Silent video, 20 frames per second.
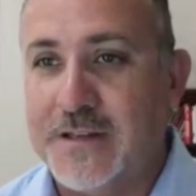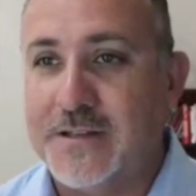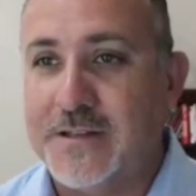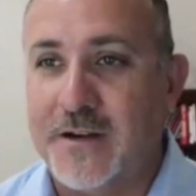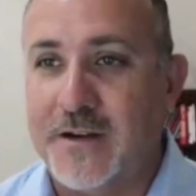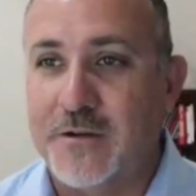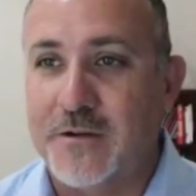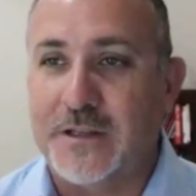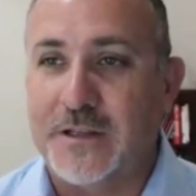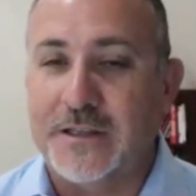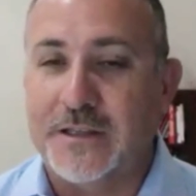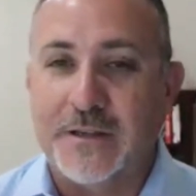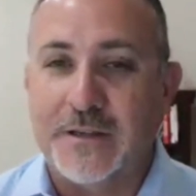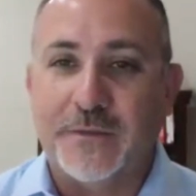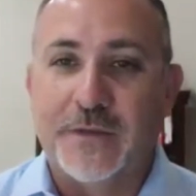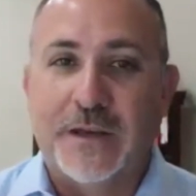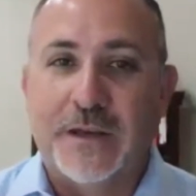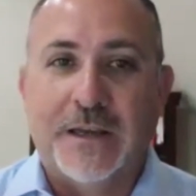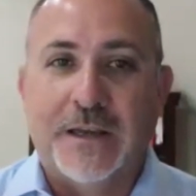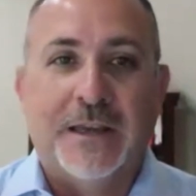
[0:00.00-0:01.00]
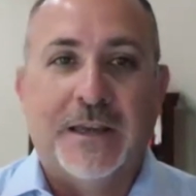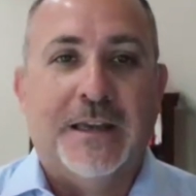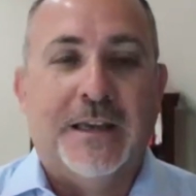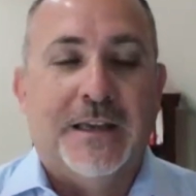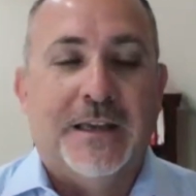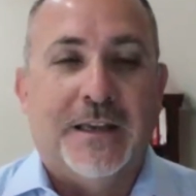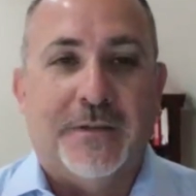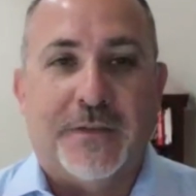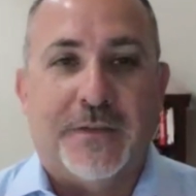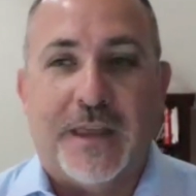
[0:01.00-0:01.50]
centers, like
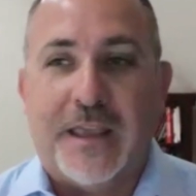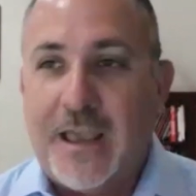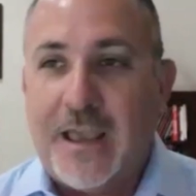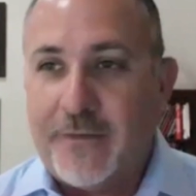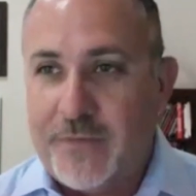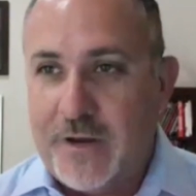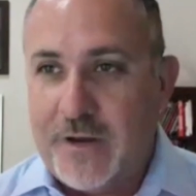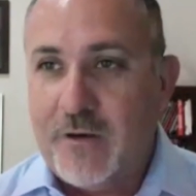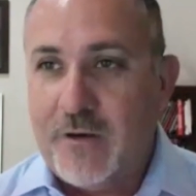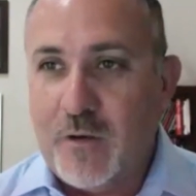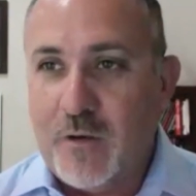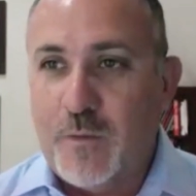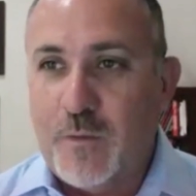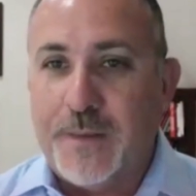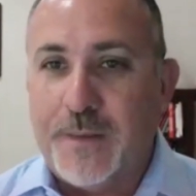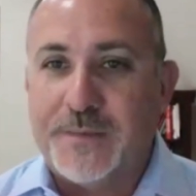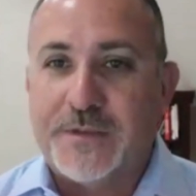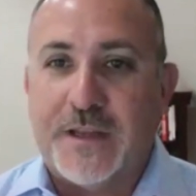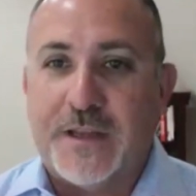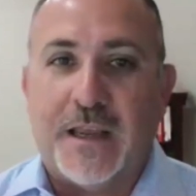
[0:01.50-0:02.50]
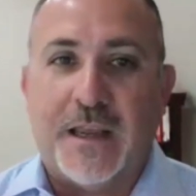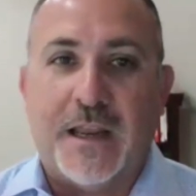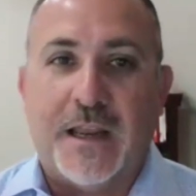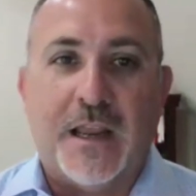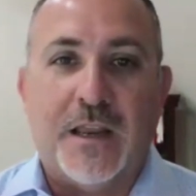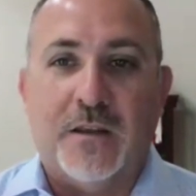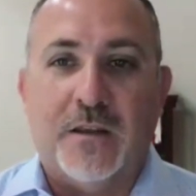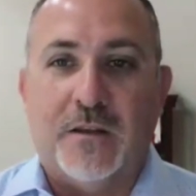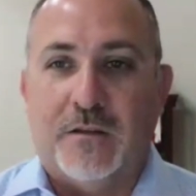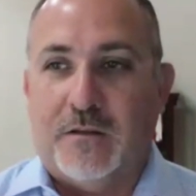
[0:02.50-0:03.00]
if they have their own website
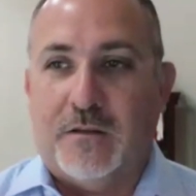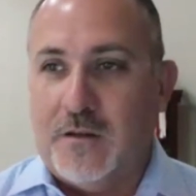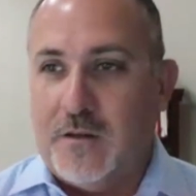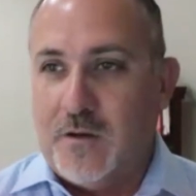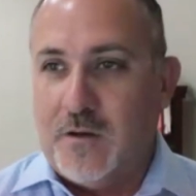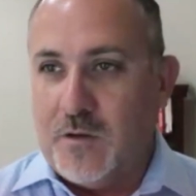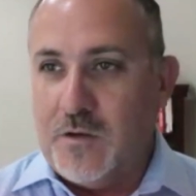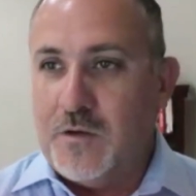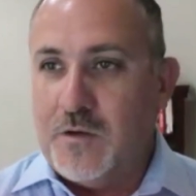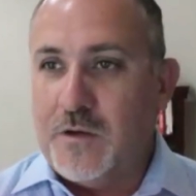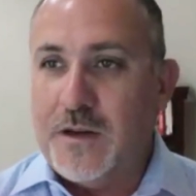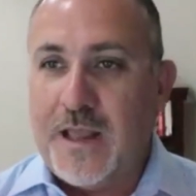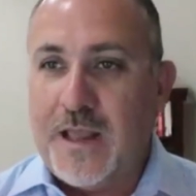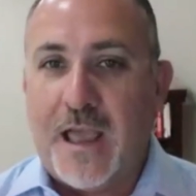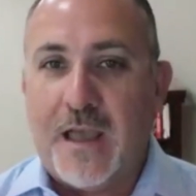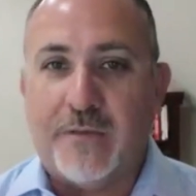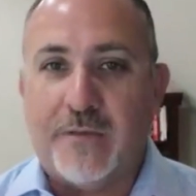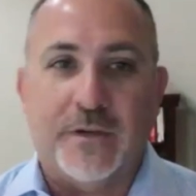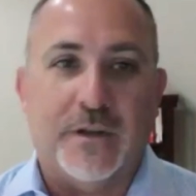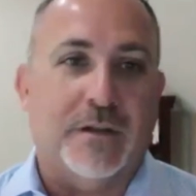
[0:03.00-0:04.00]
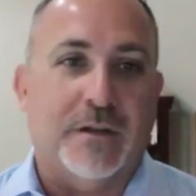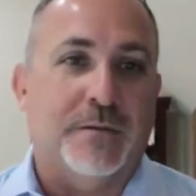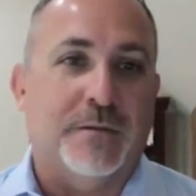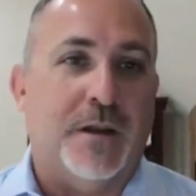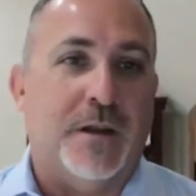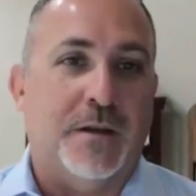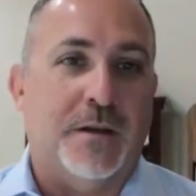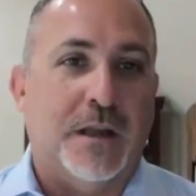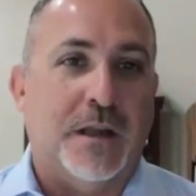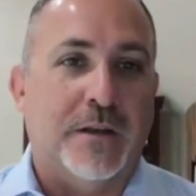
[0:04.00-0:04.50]
and you can have
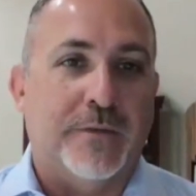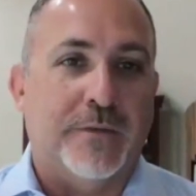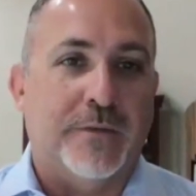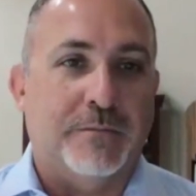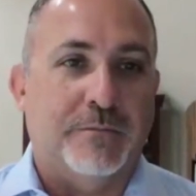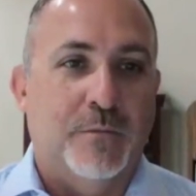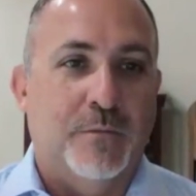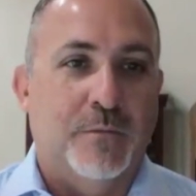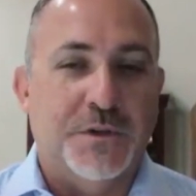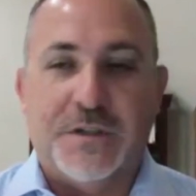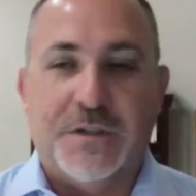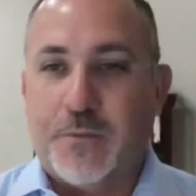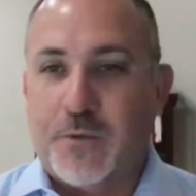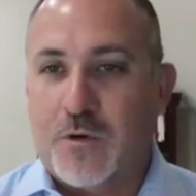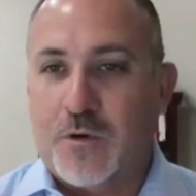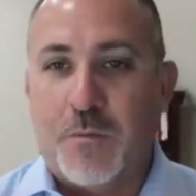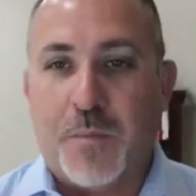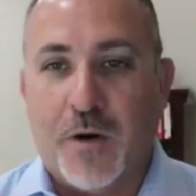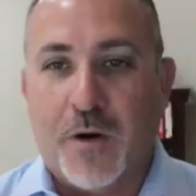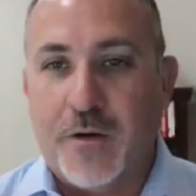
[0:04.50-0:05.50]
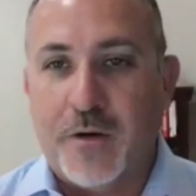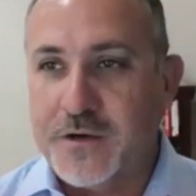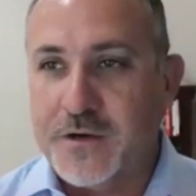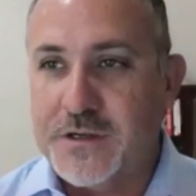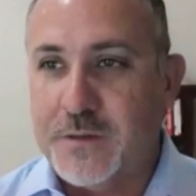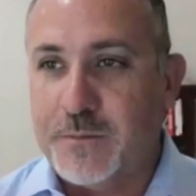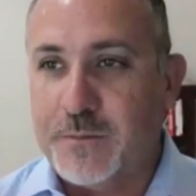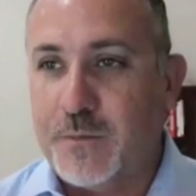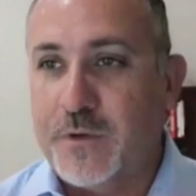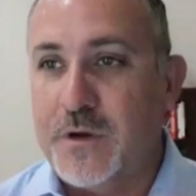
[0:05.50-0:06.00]
a kind of a reciprocal
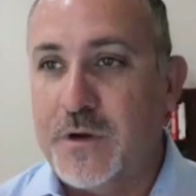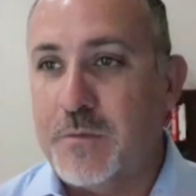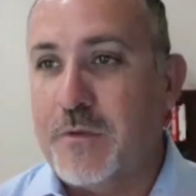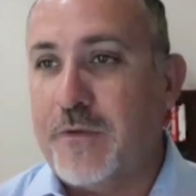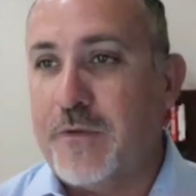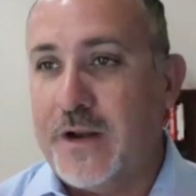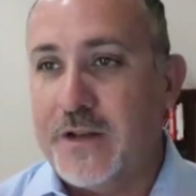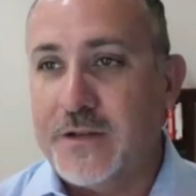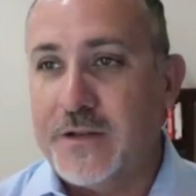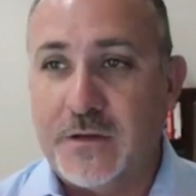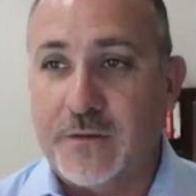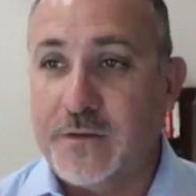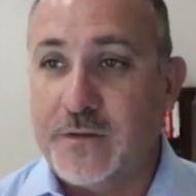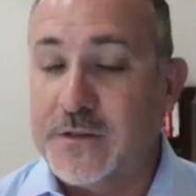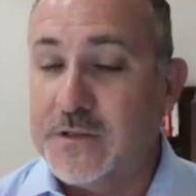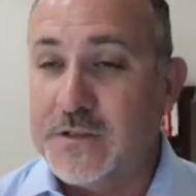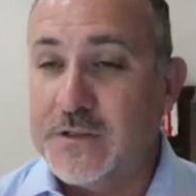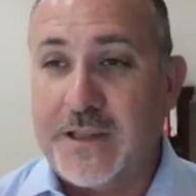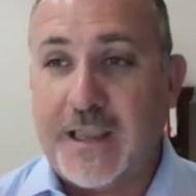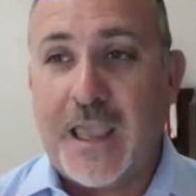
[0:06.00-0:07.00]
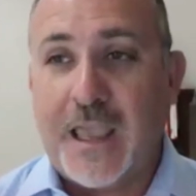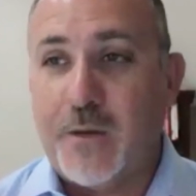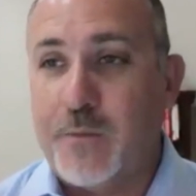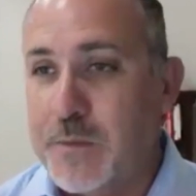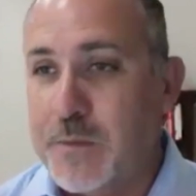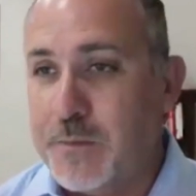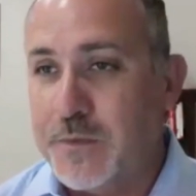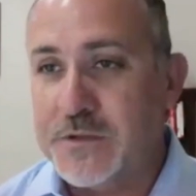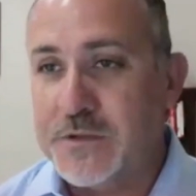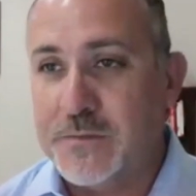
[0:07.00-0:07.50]
partnership where you're providing services like, hey, can
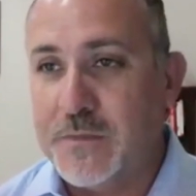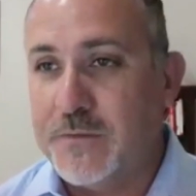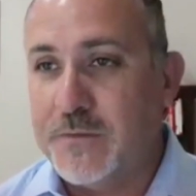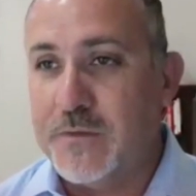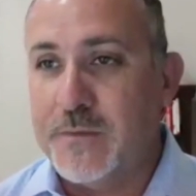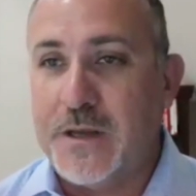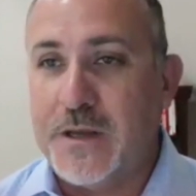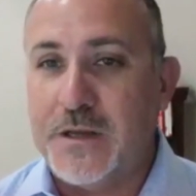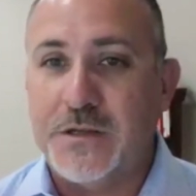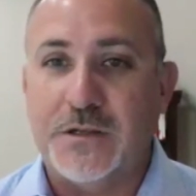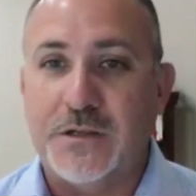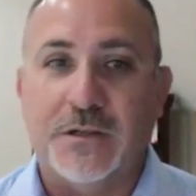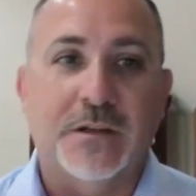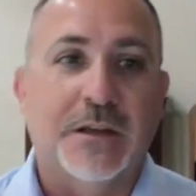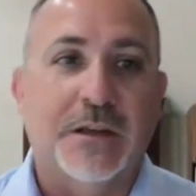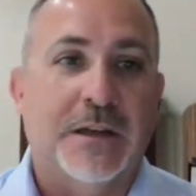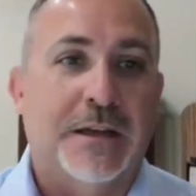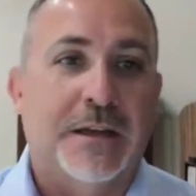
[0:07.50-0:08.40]
we put some information